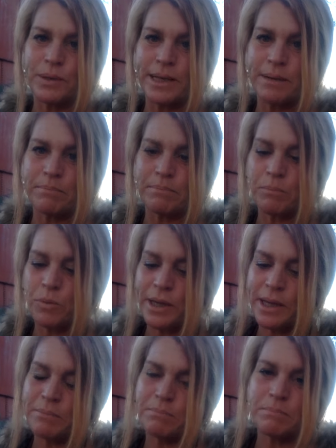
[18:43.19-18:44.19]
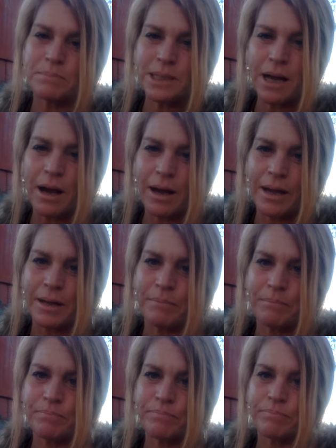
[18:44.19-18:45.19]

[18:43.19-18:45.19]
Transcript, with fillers: we get we get time,